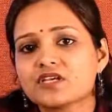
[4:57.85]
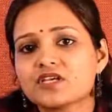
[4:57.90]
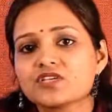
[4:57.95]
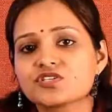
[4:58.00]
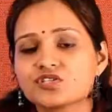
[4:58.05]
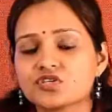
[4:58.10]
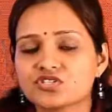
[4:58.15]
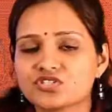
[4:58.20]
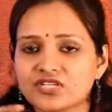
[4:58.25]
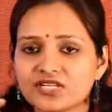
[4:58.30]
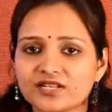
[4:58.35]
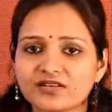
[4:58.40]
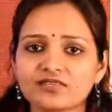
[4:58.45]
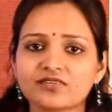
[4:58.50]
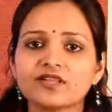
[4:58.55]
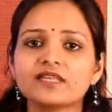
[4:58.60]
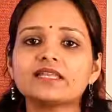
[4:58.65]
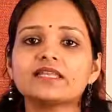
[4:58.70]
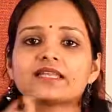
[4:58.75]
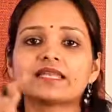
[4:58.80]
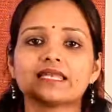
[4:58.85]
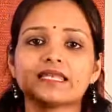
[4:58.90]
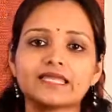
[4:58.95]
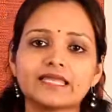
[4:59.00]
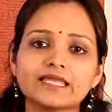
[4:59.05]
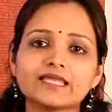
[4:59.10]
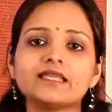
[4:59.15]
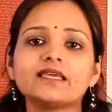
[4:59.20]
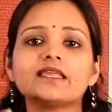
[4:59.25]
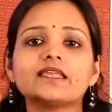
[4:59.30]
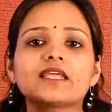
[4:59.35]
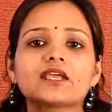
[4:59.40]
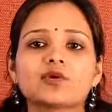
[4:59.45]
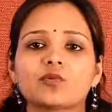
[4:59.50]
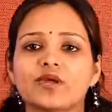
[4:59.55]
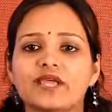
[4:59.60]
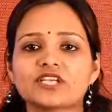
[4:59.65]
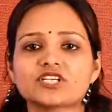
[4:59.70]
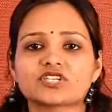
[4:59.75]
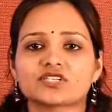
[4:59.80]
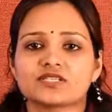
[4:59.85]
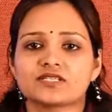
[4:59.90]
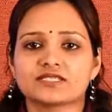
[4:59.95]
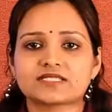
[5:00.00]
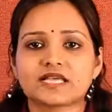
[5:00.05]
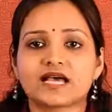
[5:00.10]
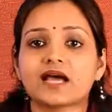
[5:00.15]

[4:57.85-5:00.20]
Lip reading: So children, linear equations